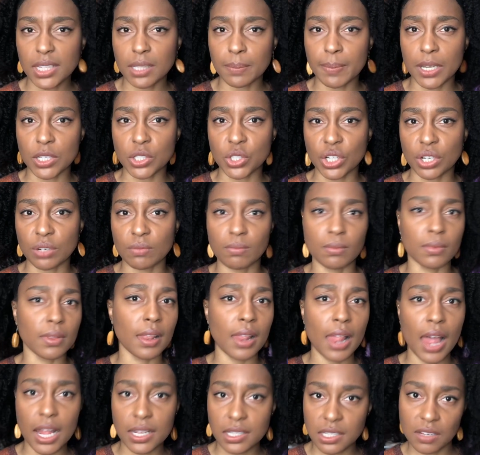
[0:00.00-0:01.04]
get the picture.
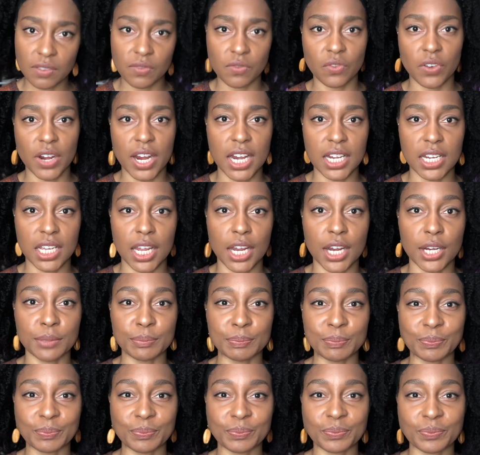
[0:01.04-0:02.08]
Lots of variety here.